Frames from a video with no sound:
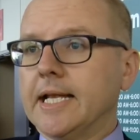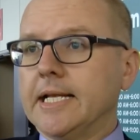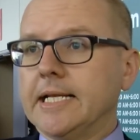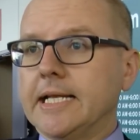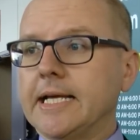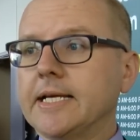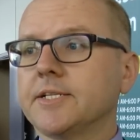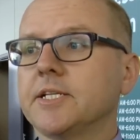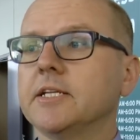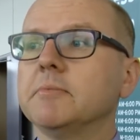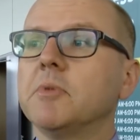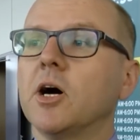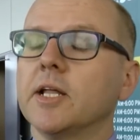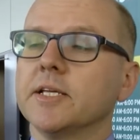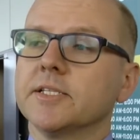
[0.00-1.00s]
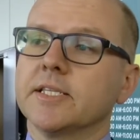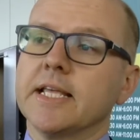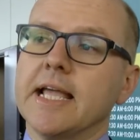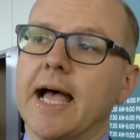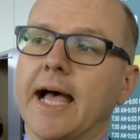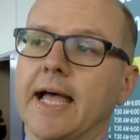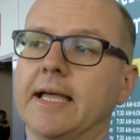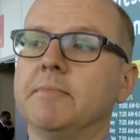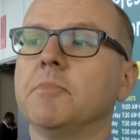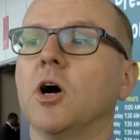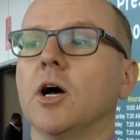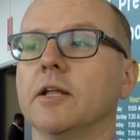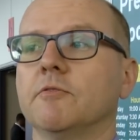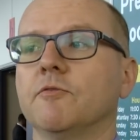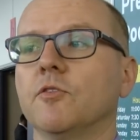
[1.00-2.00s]
nicotinamide is the
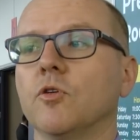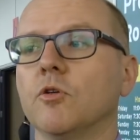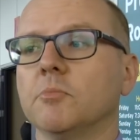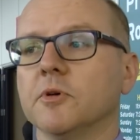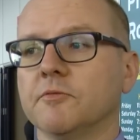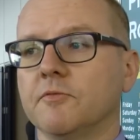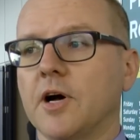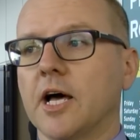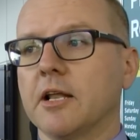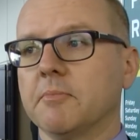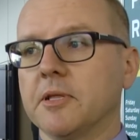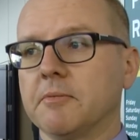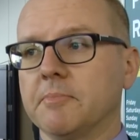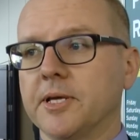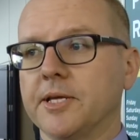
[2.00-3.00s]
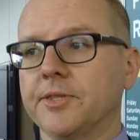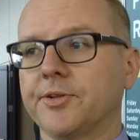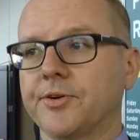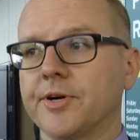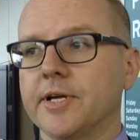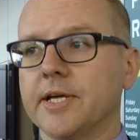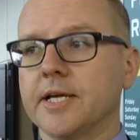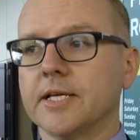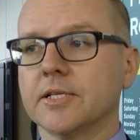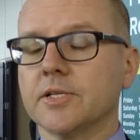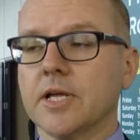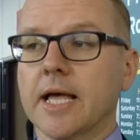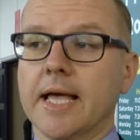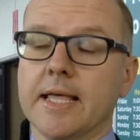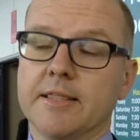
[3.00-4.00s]
amide form of vitamin B3.
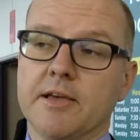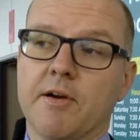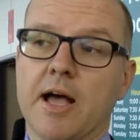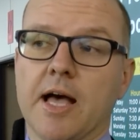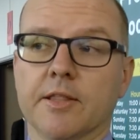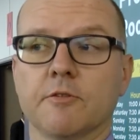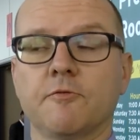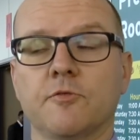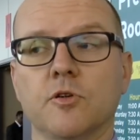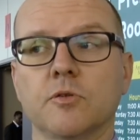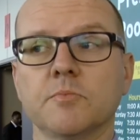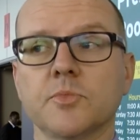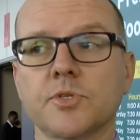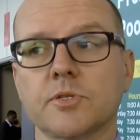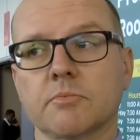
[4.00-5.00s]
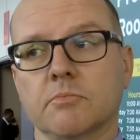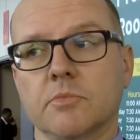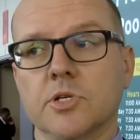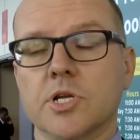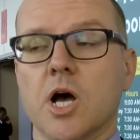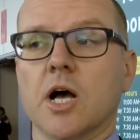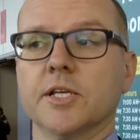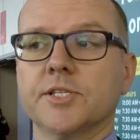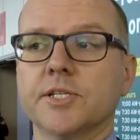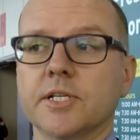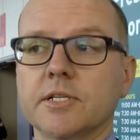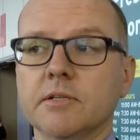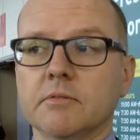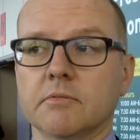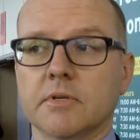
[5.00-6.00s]
There are other forms,
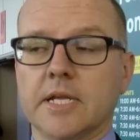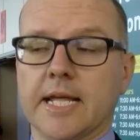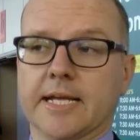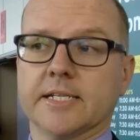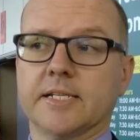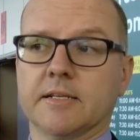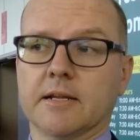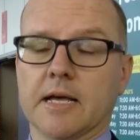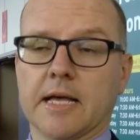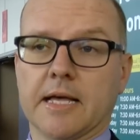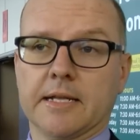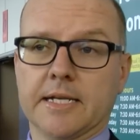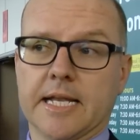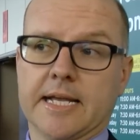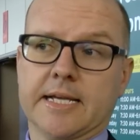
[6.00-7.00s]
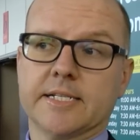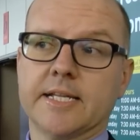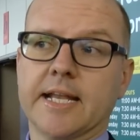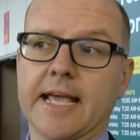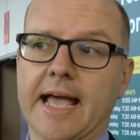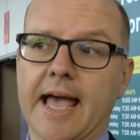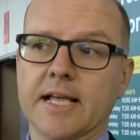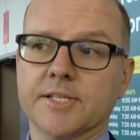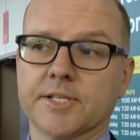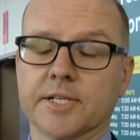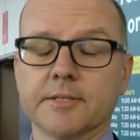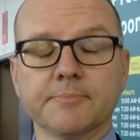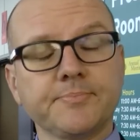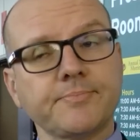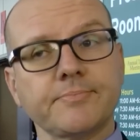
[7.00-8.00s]
niacin, nicotinic
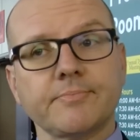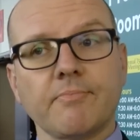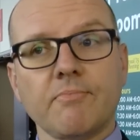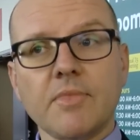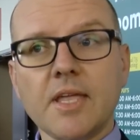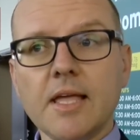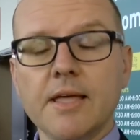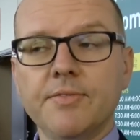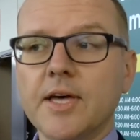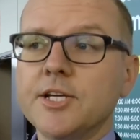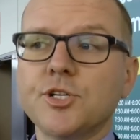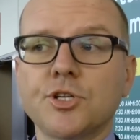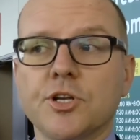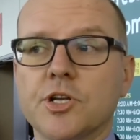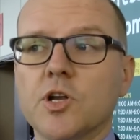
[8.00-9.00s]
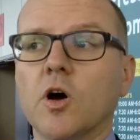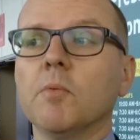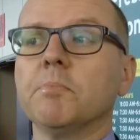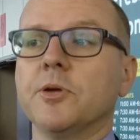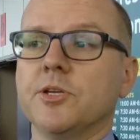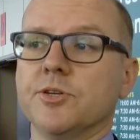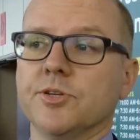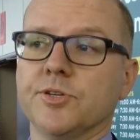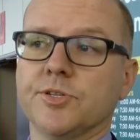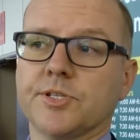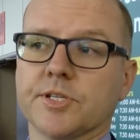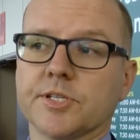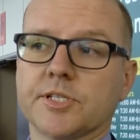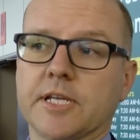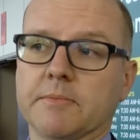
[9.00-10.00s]
acid, and they should not be
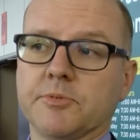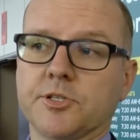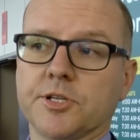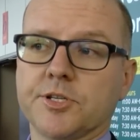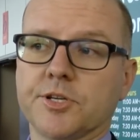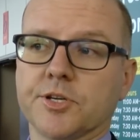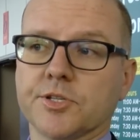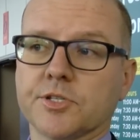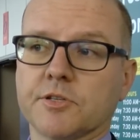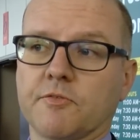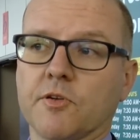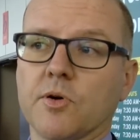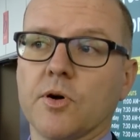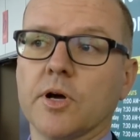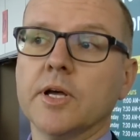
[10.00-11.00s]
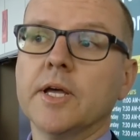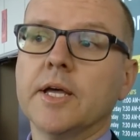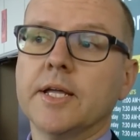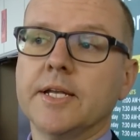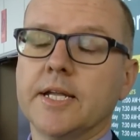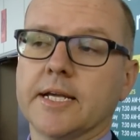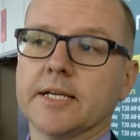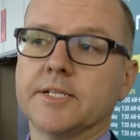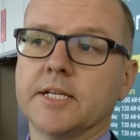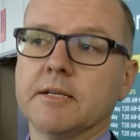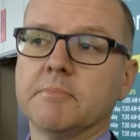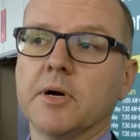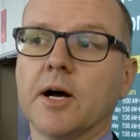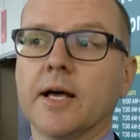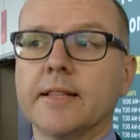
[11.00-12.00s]
used as substitutes for
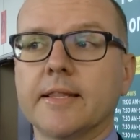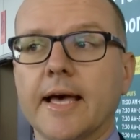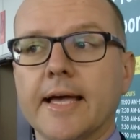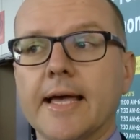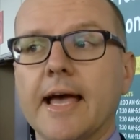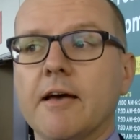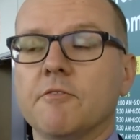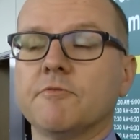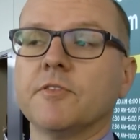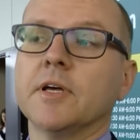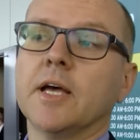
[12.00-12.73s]
nicotinamide. They have